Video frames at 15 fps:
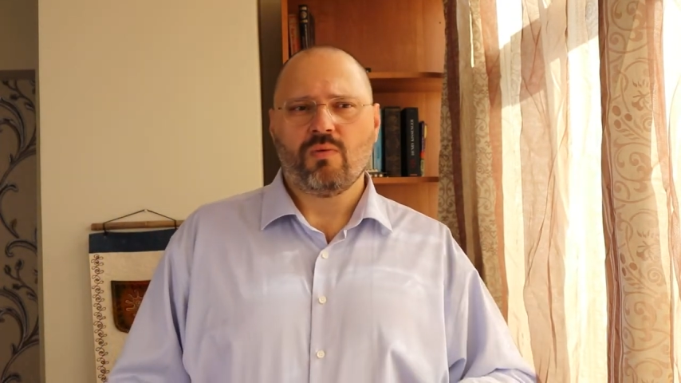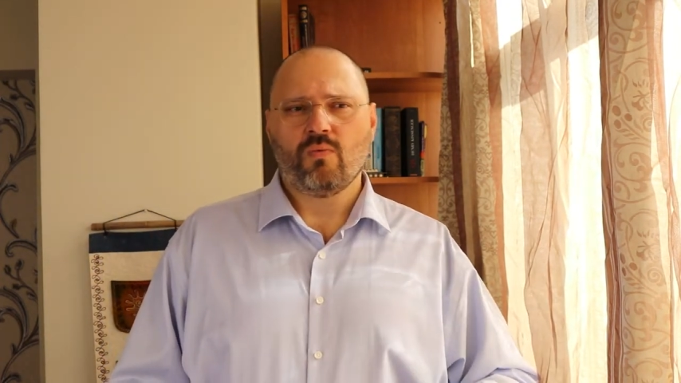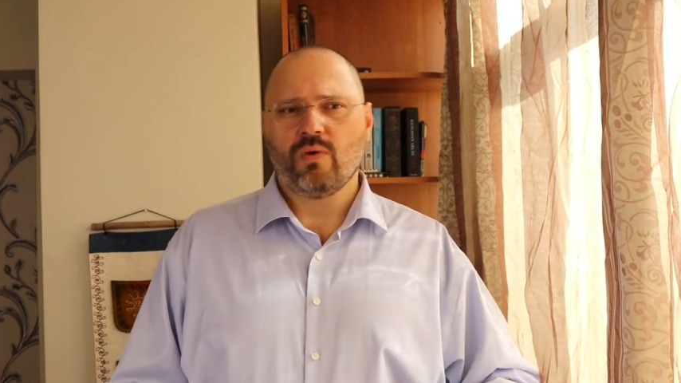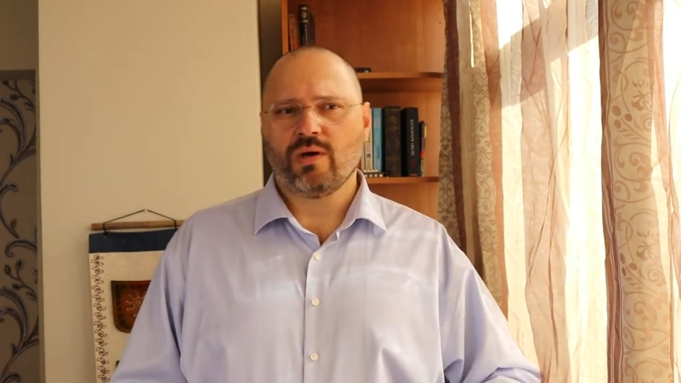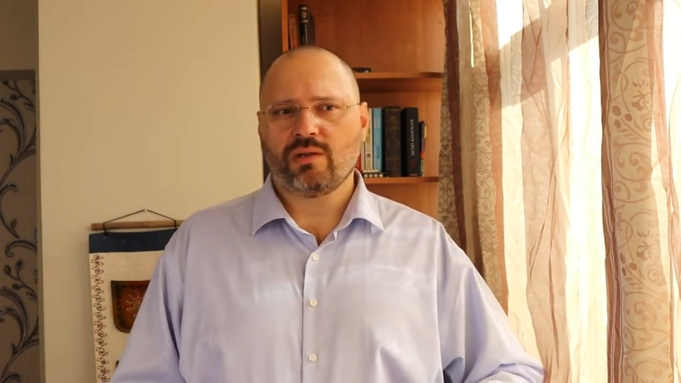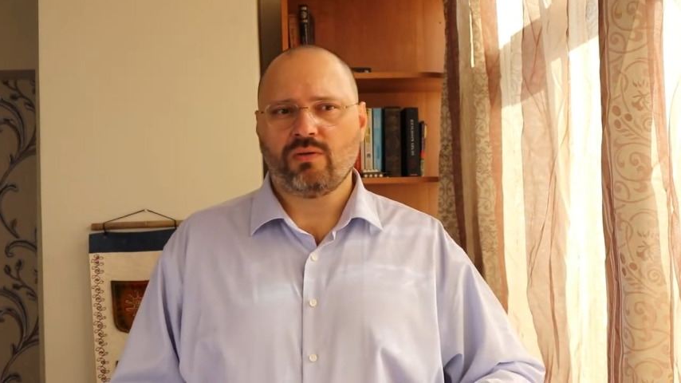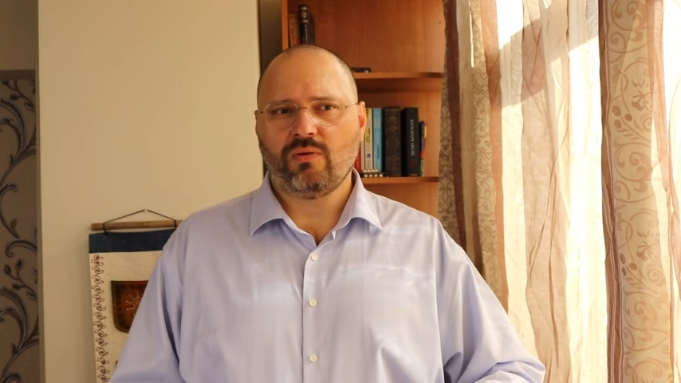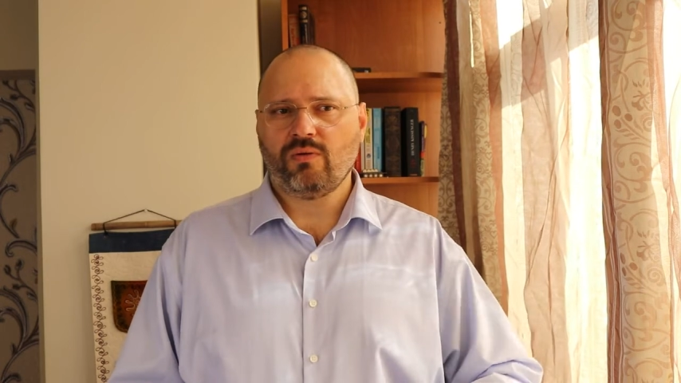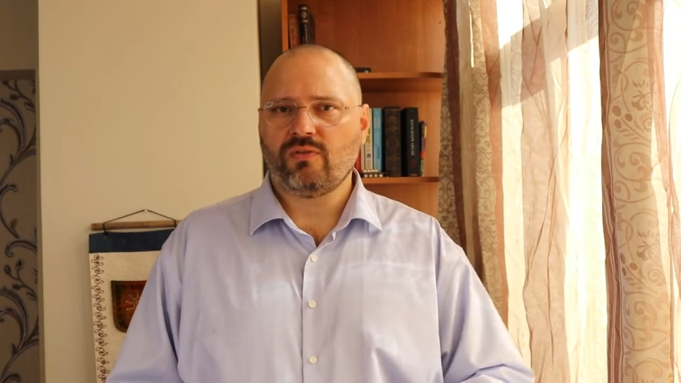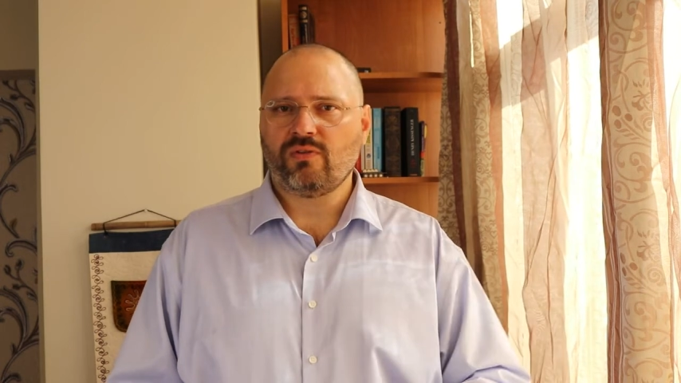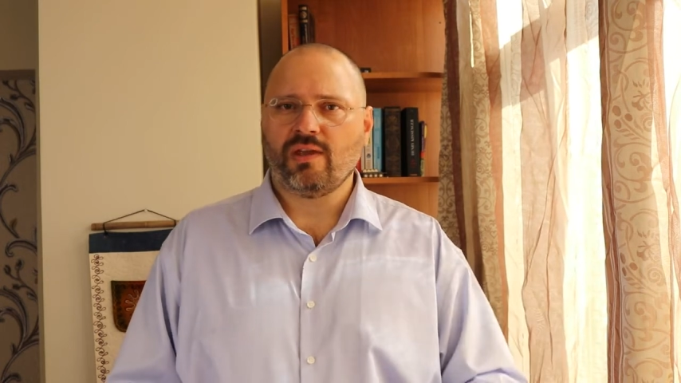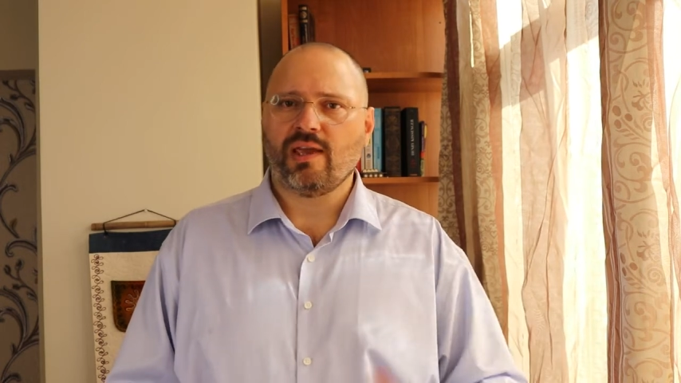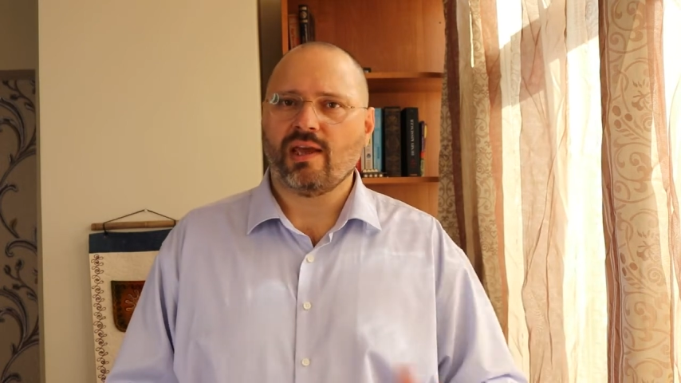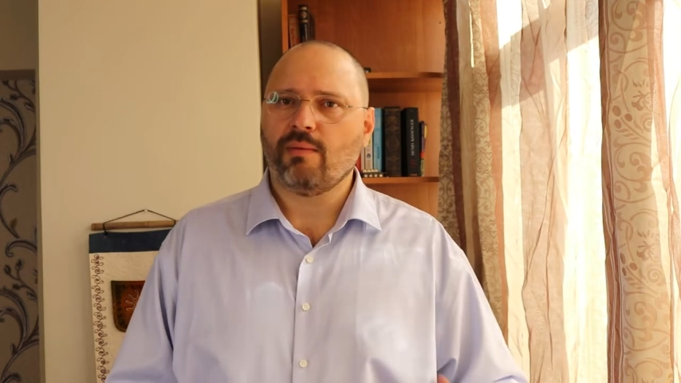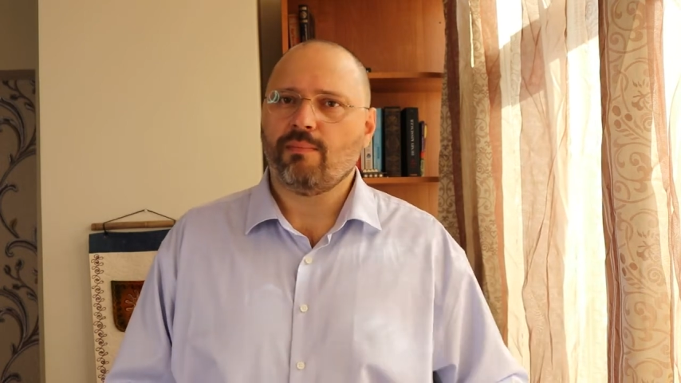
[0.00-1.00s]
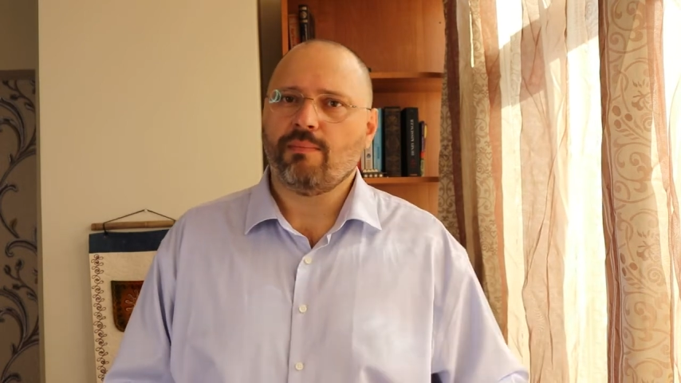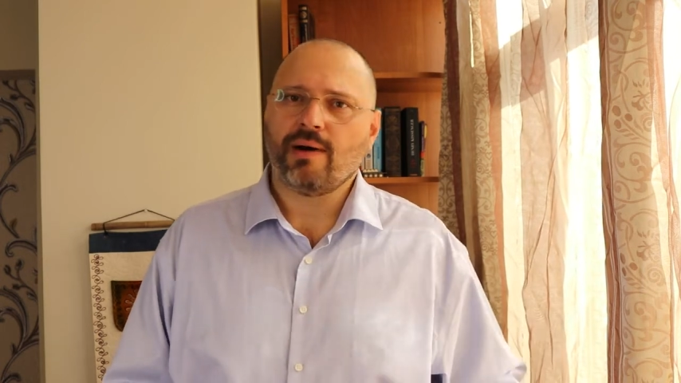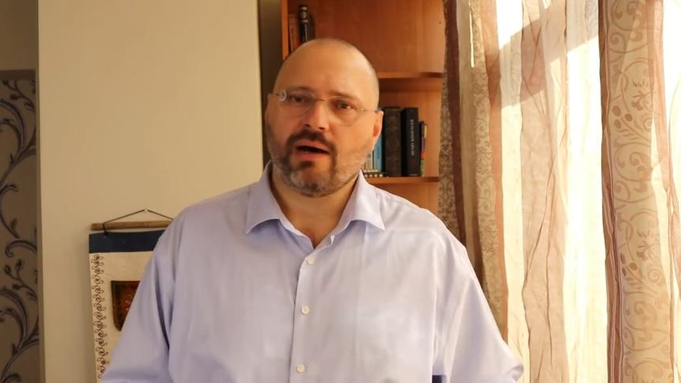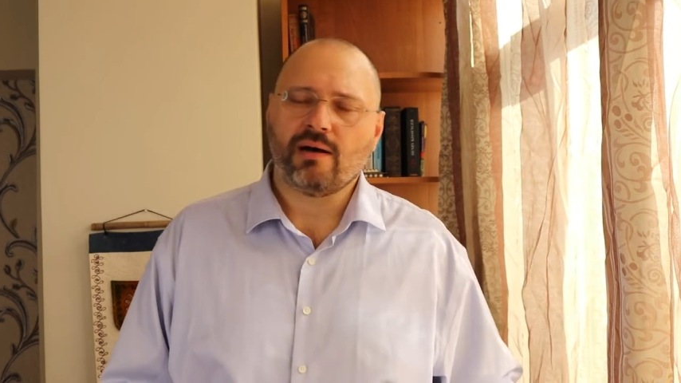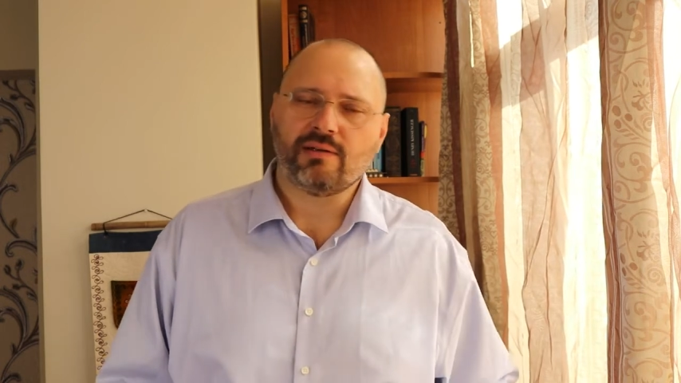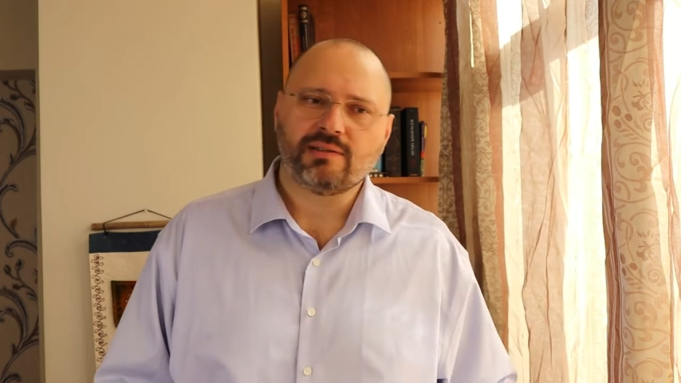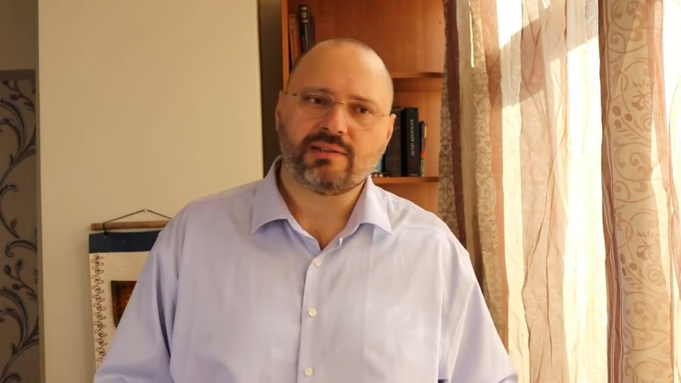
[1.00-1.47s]
What do you think
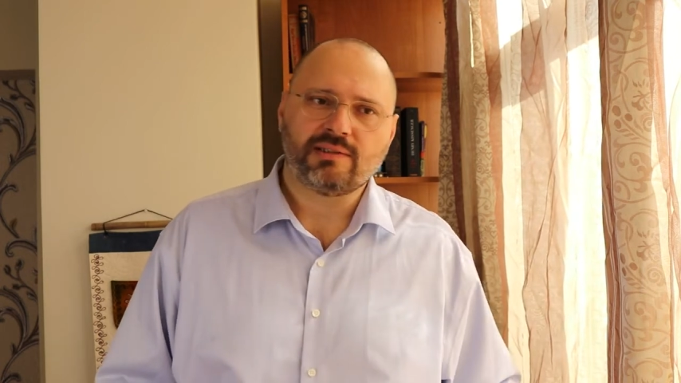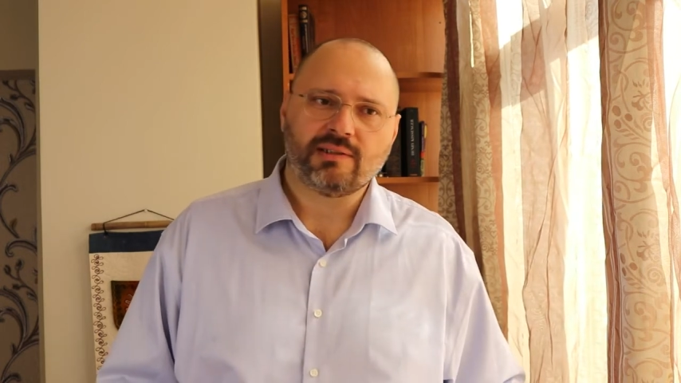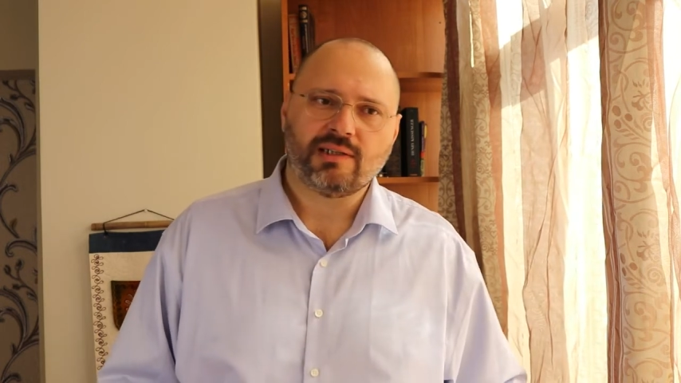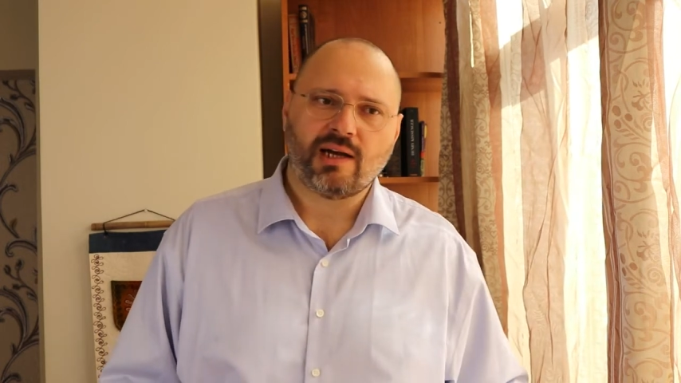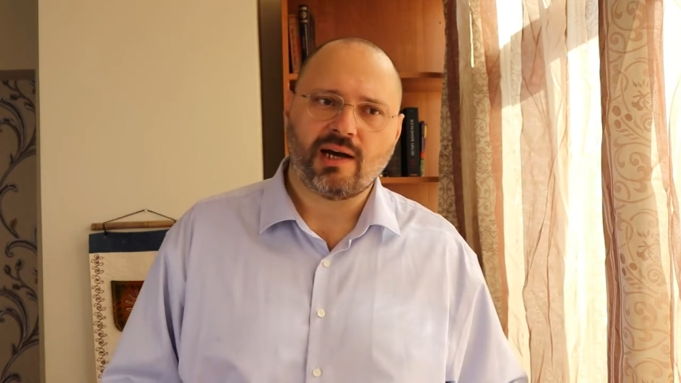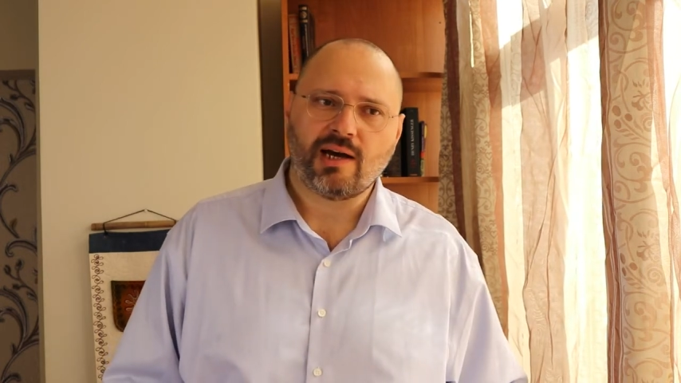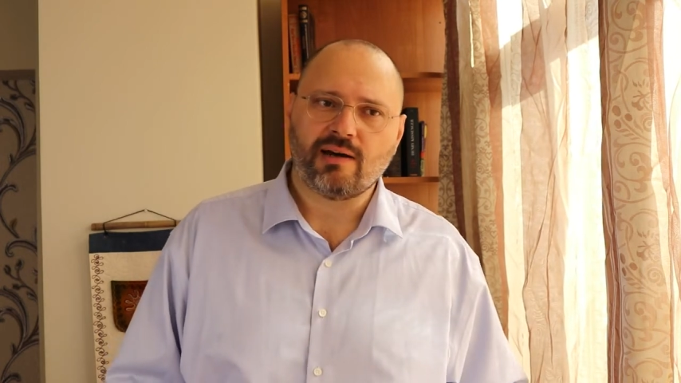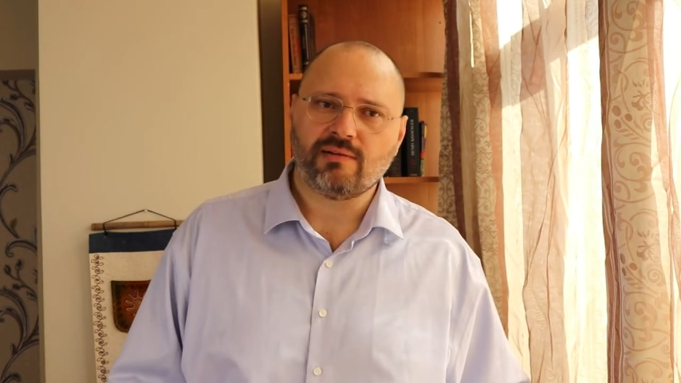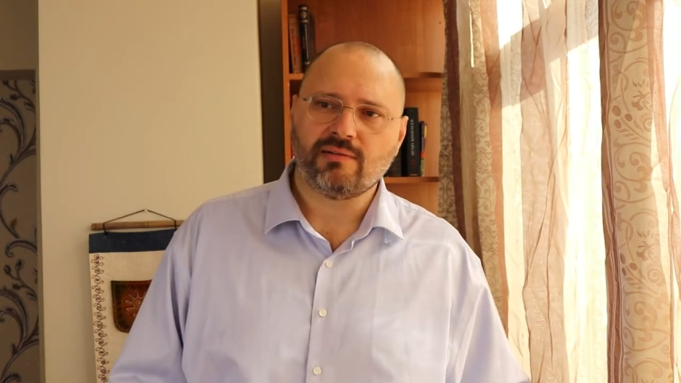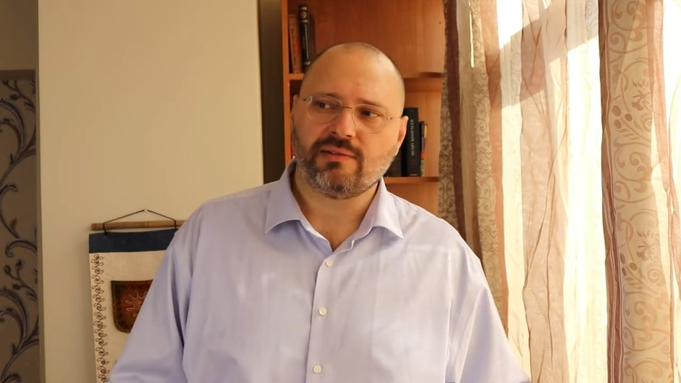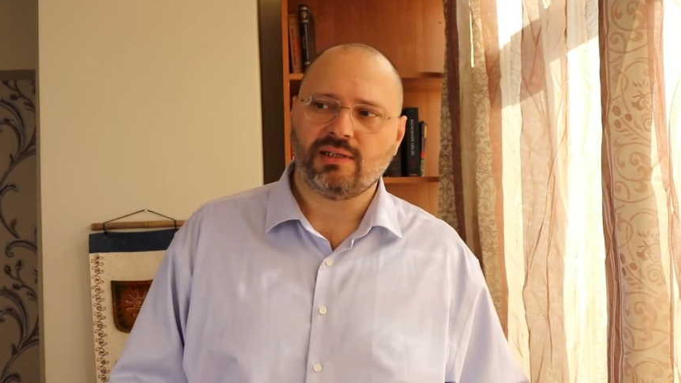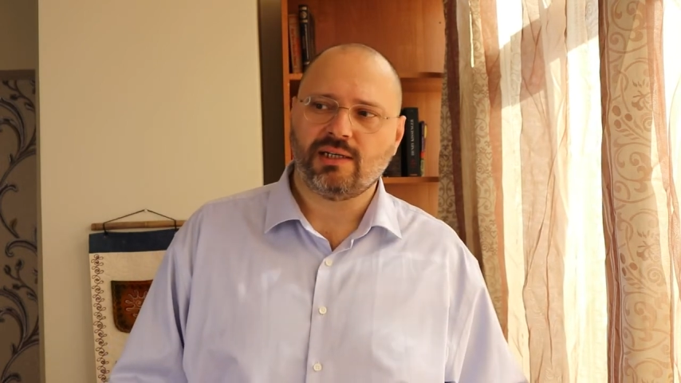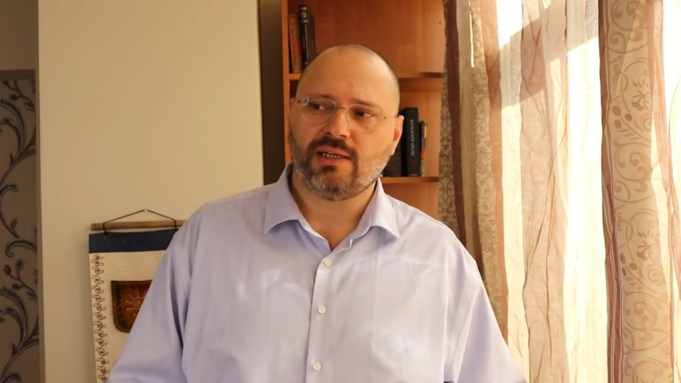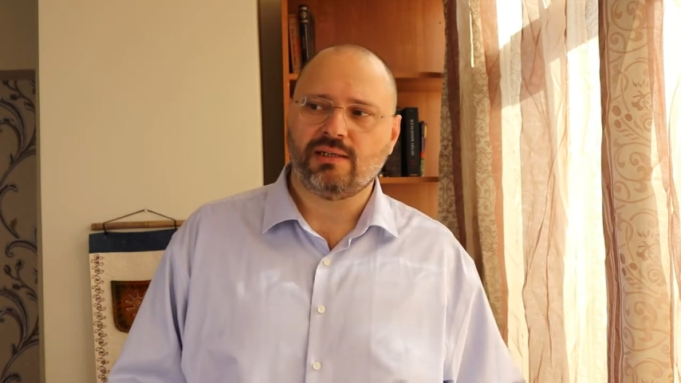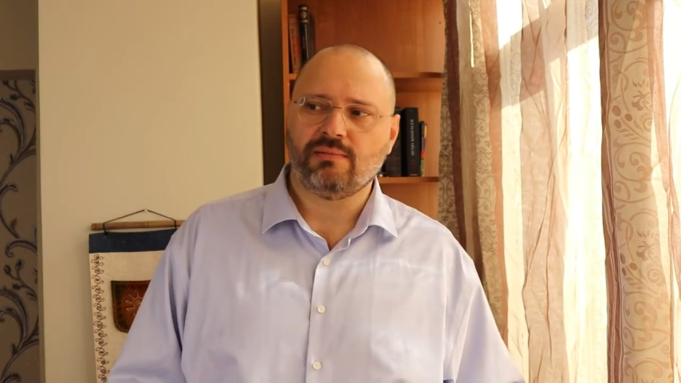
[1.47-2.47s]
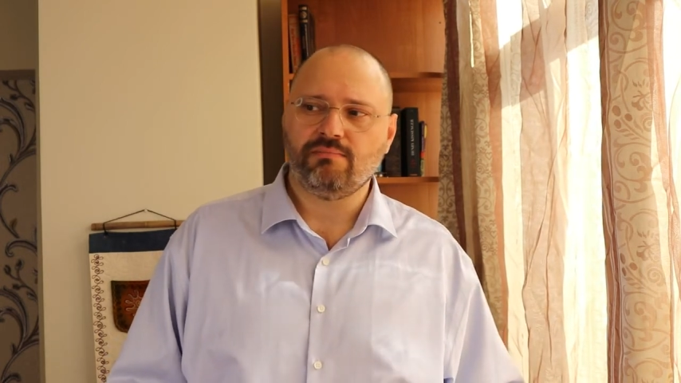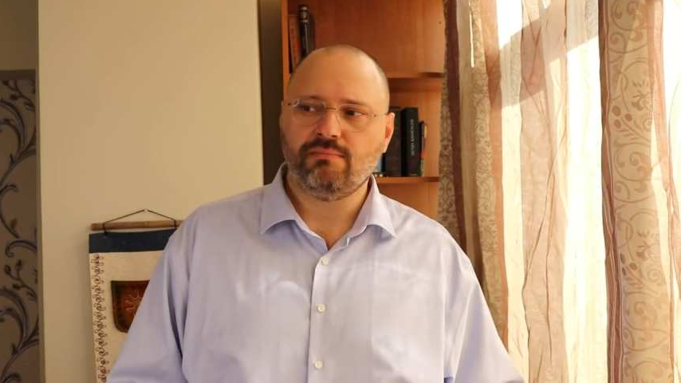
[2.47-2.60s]
about how uh,